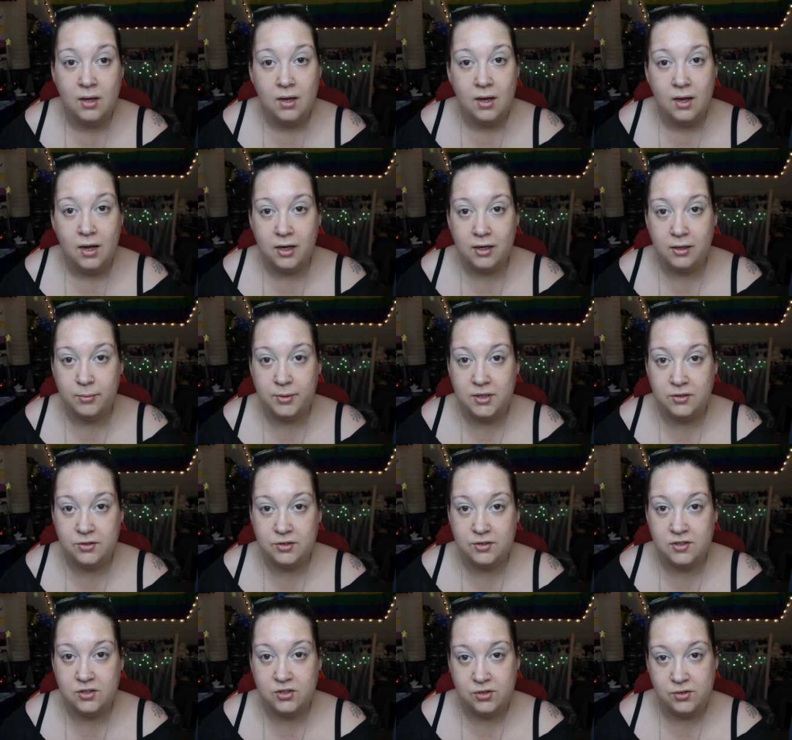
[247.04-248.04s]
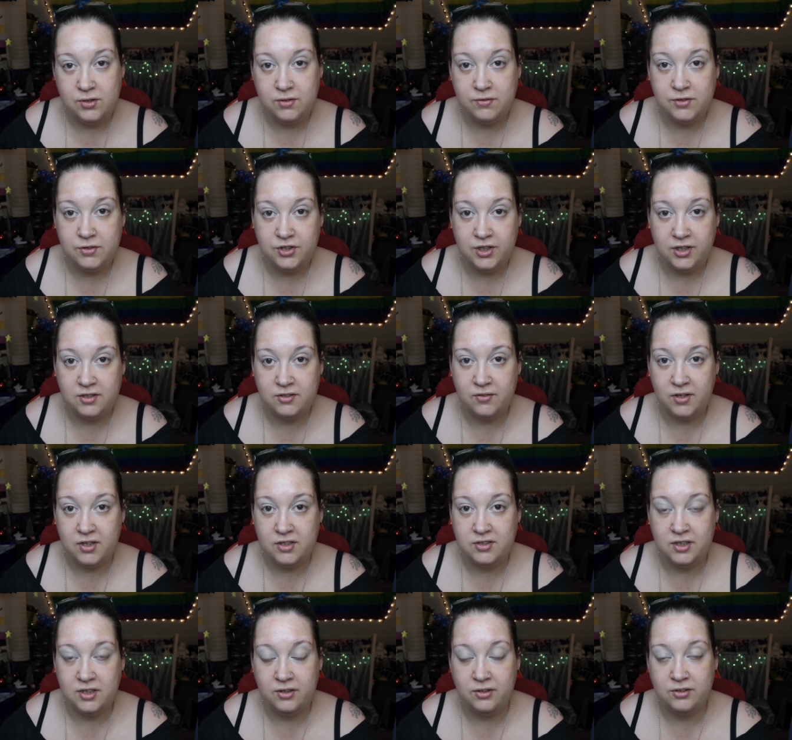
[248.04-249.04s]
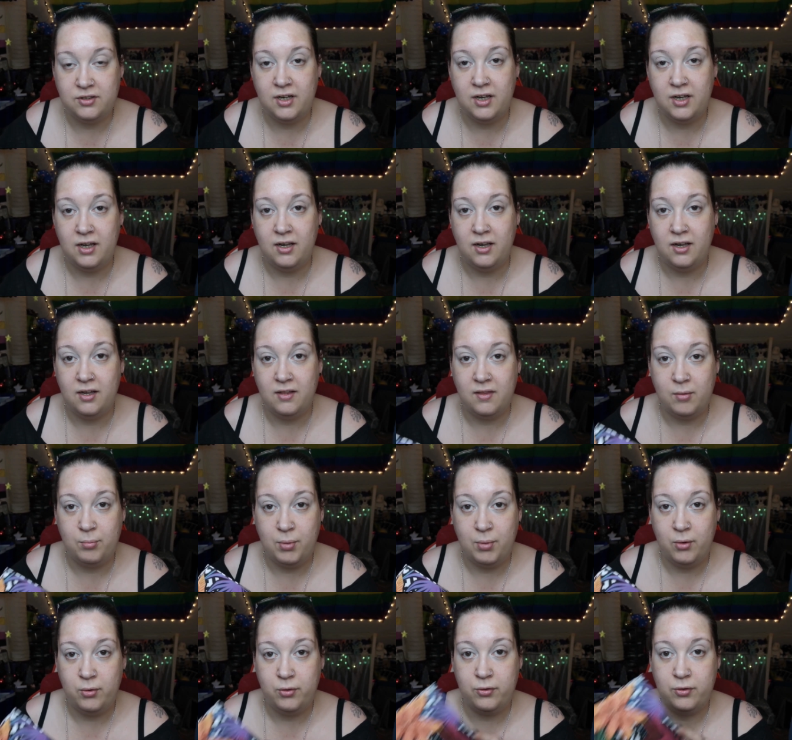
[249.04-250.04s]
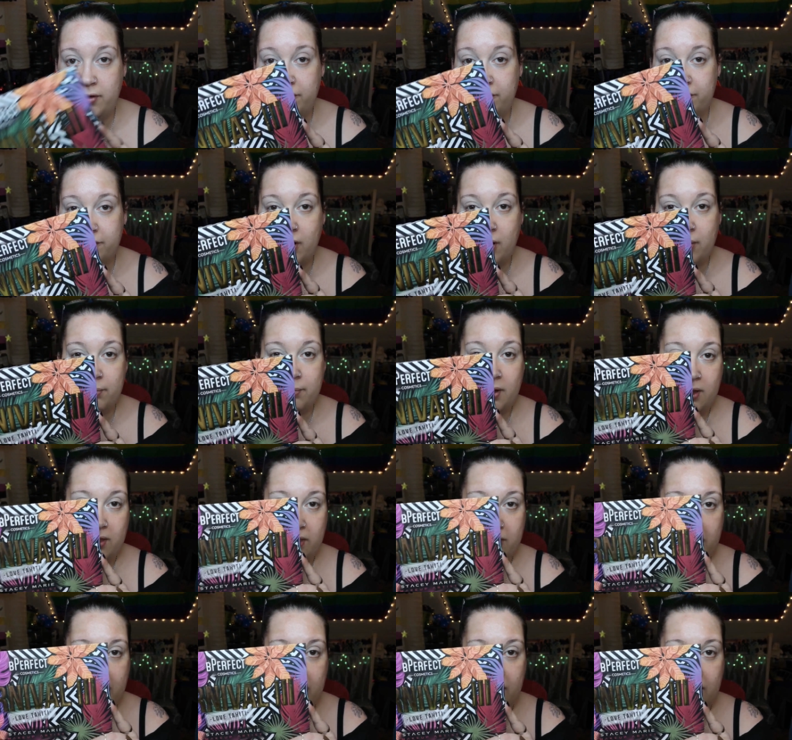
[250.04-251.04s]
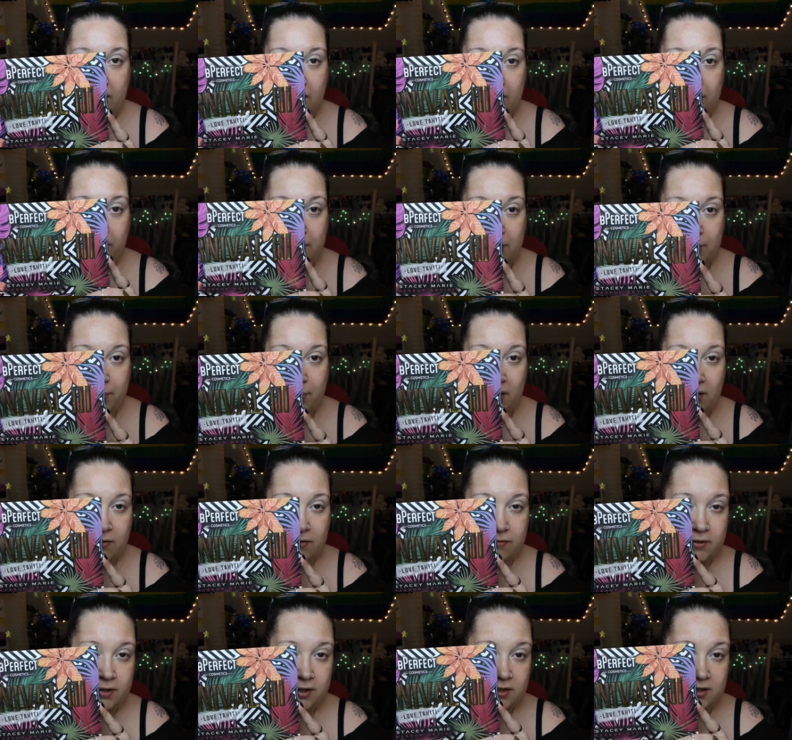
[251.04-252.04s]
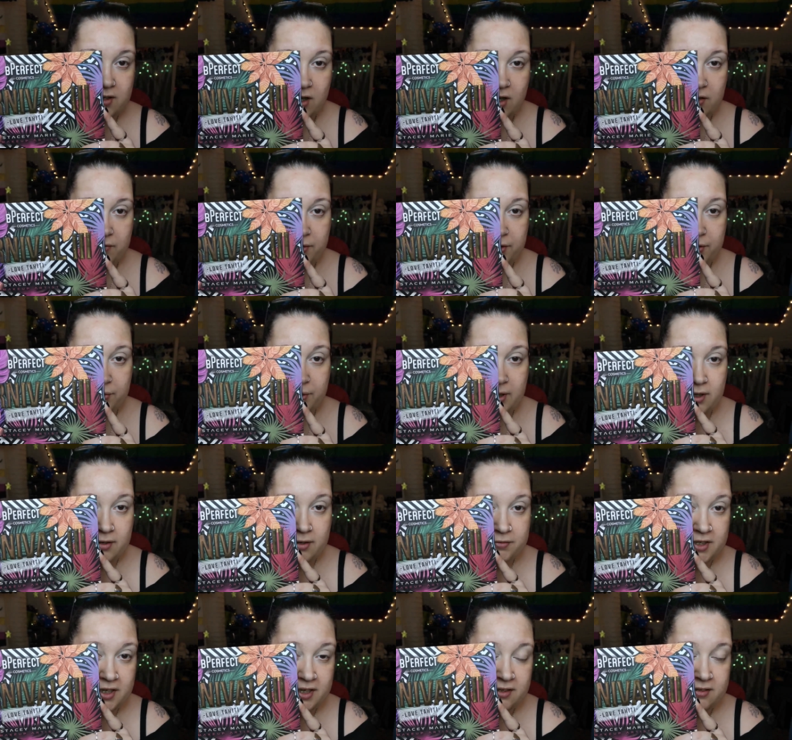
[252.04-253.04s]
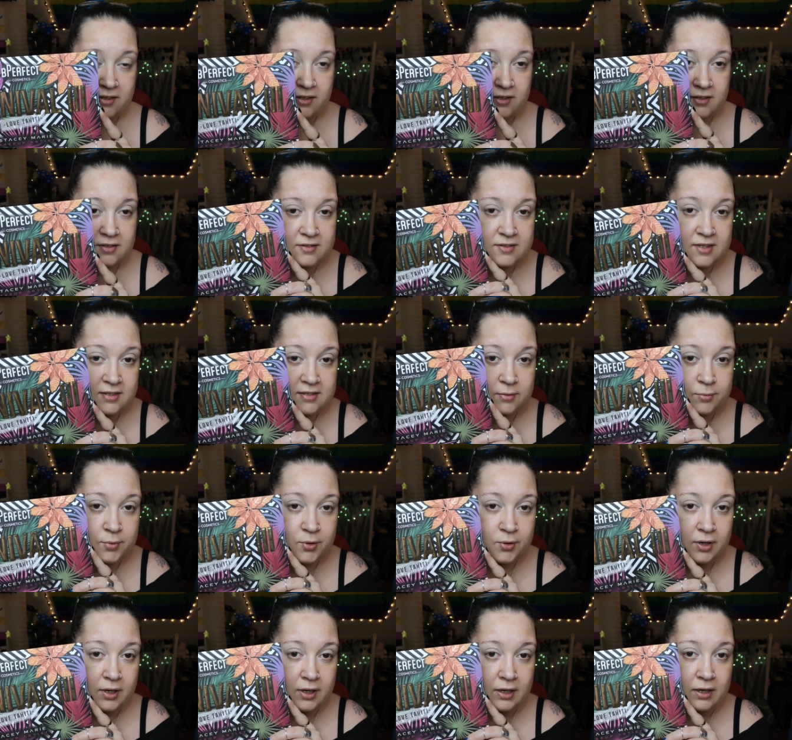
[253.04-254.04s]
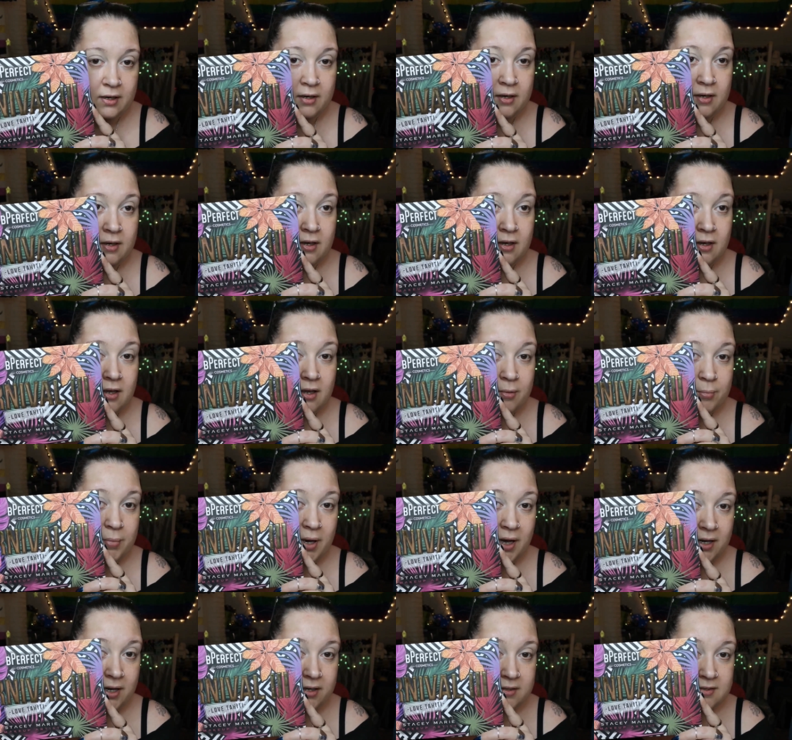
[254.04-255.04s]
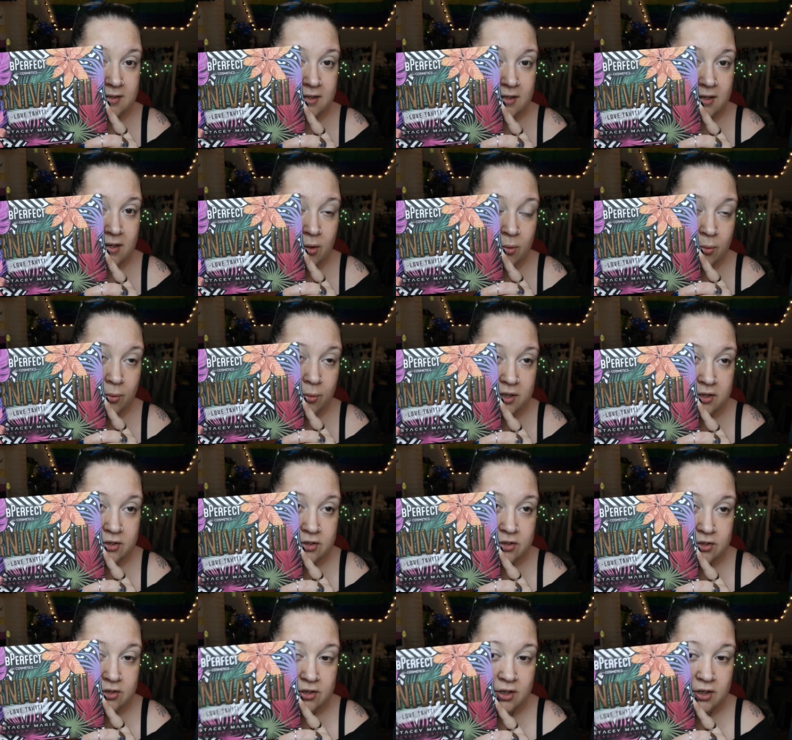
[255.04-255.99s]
going to be using two different shades of eyeshadow today, and they're both from the BPerfect Carnival 3 Love Tahiti Stacy palette, which